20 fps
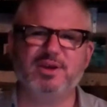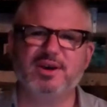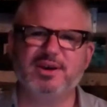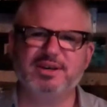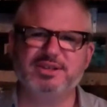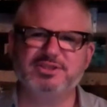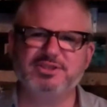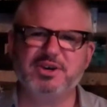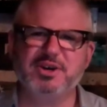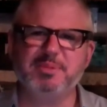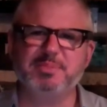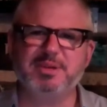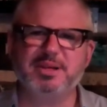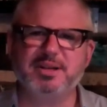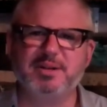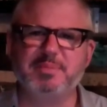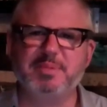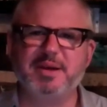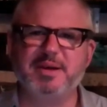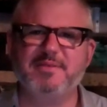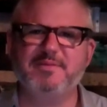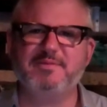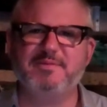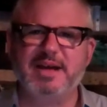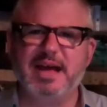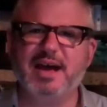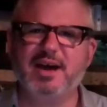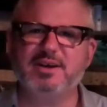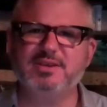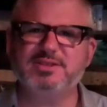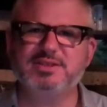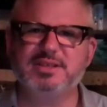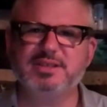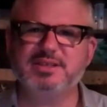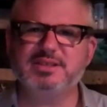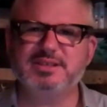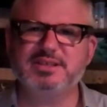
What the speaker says: his term a little bit, vowed to